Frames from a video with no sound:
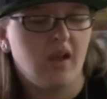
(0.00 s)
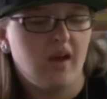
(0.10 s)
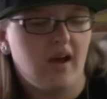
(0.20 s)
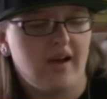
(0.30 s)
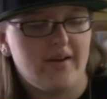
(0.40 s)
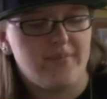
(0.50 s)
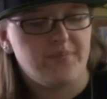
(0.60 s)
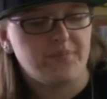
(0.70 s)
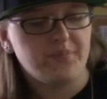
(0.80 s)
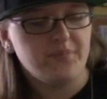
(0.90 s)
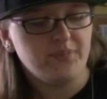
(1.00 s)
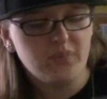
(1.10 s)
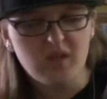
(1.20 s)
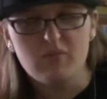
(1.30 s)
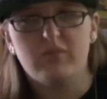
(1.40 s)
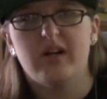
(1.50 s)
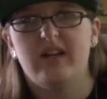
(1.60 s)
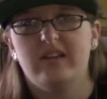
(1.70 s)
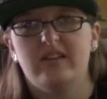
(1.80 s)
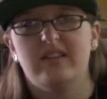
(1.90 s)

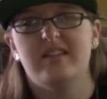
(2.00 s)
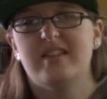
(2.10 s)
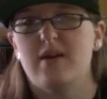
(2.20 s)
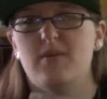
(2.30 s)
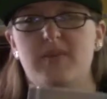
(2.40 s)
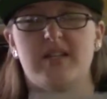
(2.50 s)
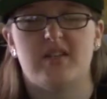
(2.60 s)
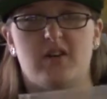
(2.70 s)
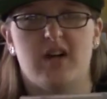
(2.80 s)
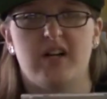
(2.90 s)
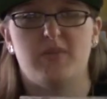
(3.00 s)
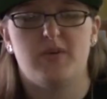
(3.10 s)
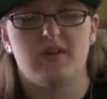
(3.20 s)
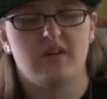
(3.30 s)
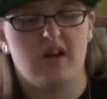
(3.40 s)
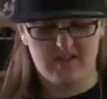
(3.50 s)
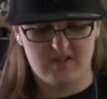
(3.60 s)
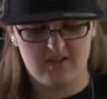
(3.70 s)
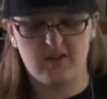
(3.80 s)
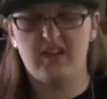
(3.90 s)
But this album is incredible.
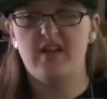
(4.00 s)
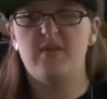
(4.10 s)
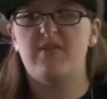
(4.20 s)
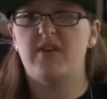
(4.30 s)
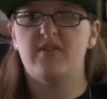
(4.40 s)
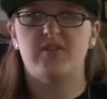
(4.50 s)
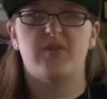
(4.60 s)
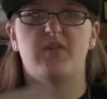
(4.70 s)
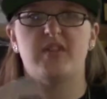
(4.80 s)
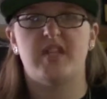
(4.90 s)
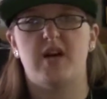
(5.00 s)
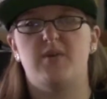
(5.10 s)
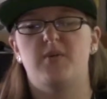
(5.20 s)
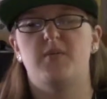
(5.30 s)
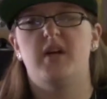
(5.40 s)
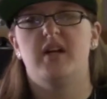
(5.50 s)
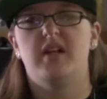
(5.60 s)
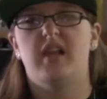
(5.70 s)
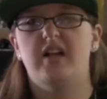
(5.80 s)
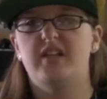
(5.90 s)
So a lot of my favorites from this album,
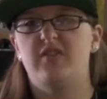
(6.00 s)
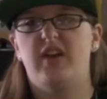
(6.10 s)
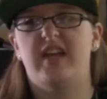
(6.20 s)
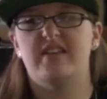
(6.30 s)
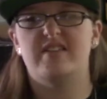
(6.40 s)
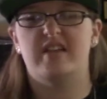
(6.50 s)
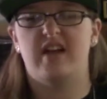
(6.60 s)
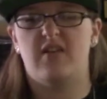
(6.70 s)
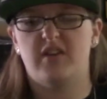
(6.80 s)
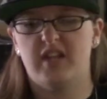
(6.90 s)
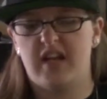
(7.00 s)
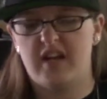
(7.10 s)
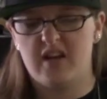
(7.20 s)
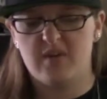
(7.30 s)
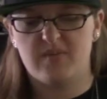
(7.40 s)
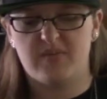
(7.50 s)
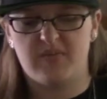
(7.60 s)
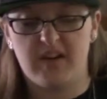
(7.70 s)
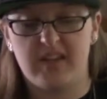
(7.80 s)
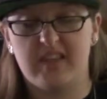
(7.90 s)
Locked in a Vacancy, I really ended up
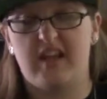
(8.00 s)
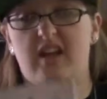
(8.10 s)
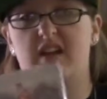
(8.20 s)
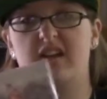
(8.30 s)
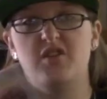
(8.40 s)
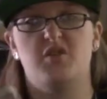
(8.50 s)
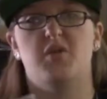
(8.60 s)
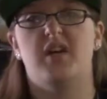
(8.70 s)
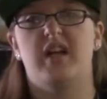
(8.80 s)
finding that I enjoyed.